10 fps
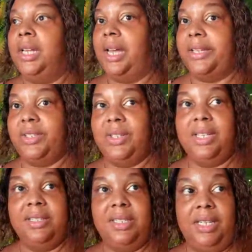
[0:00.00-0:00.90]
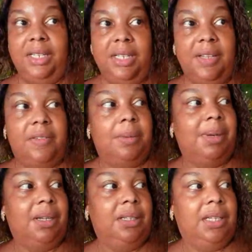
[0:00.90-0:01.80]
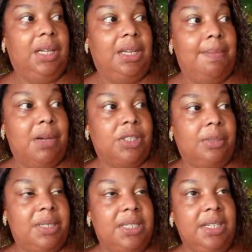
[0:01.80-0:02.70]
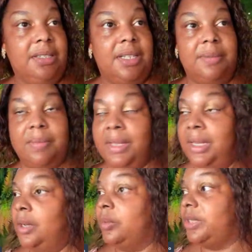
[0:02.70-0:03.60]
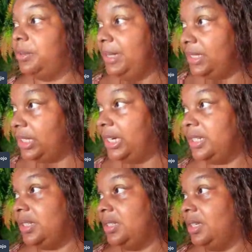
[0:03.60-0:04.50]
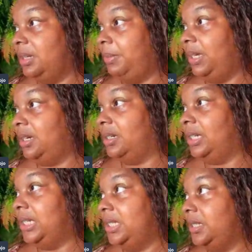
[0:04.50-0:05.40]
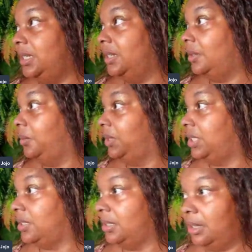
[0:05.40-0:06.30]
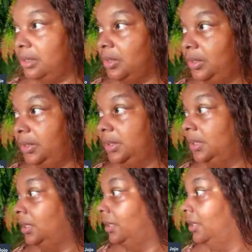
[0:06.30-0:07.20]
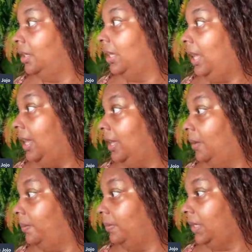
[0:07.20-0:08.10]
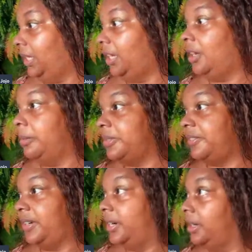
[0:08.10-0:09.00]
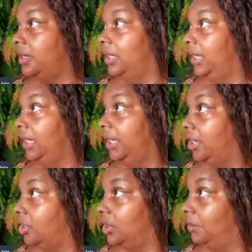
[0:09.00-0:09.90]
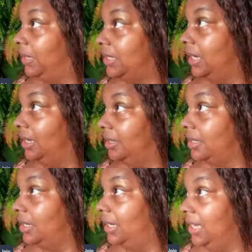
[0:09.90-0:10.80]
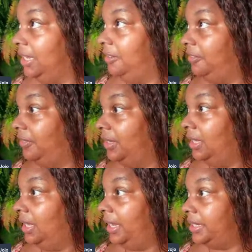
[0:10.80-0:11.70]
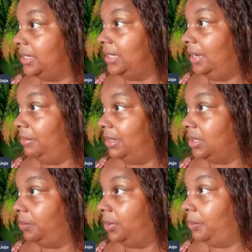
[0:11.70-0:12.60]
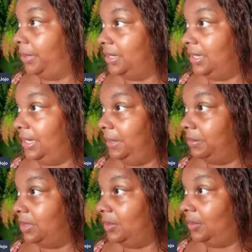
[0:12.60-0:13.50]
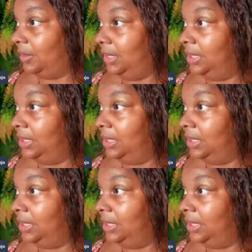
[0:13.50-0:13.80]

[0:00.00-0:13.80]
As you can see, if nobody in the day, they mash up the things then, which means Jackson's going to be here late, which is not good. He comes very early. He should be entitled to leave at the time that's appropriate to him. So